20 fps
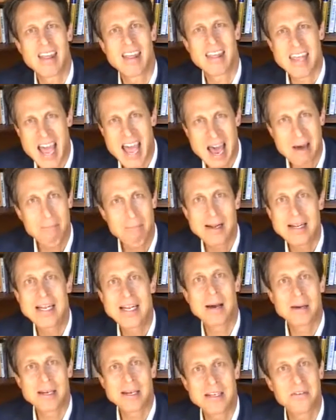the
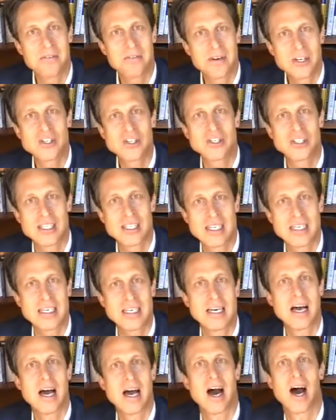epidemic deficiency
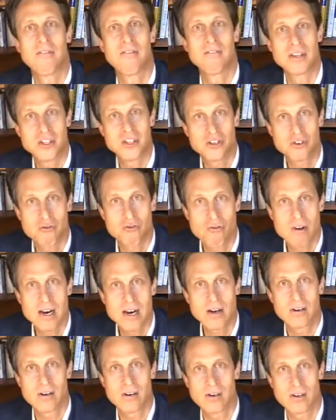of this
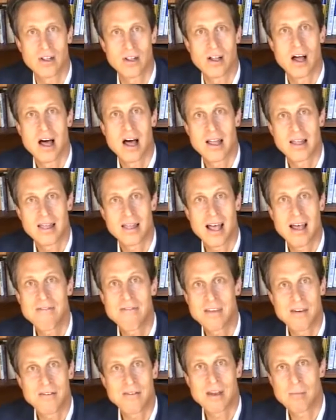critical,
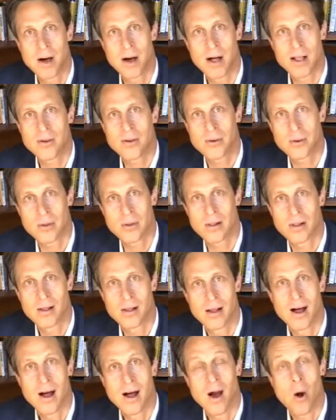life-giving molecule?
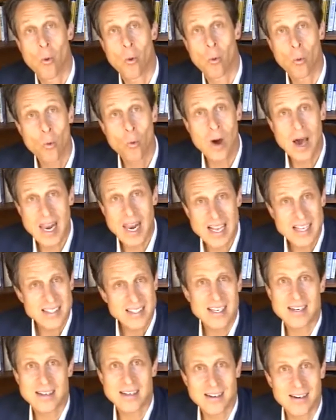What is
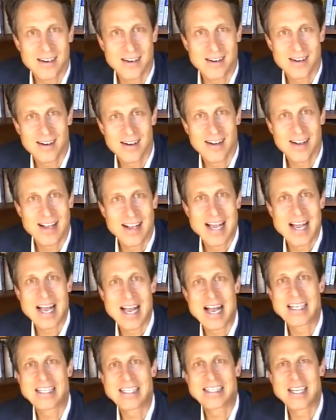it?
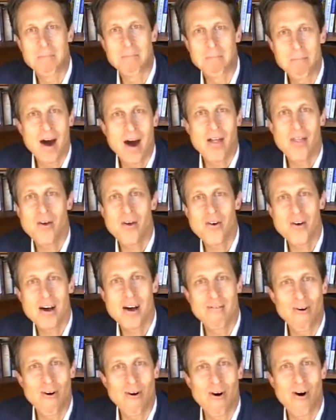It's the mother
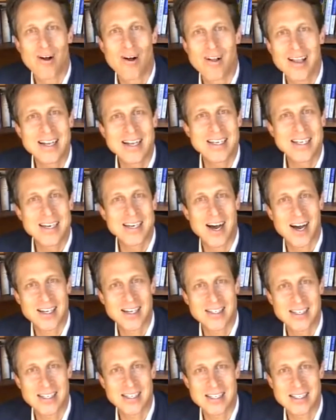of all
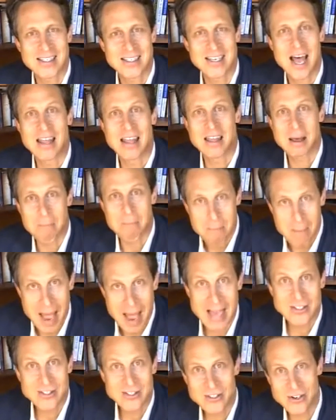antioxidants, the
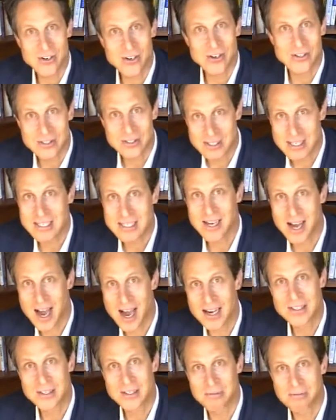master
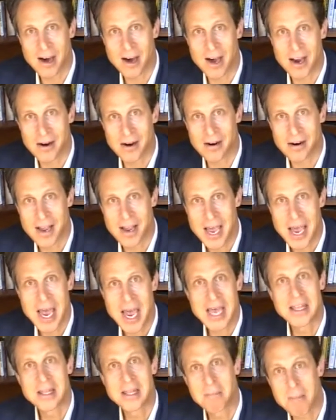detoxifier,
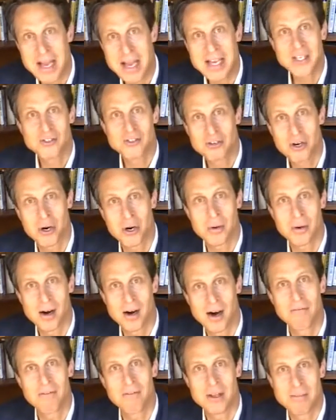and the maestro
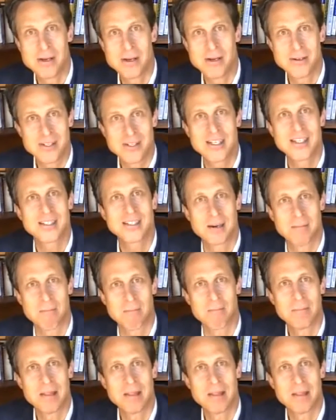of the immune system.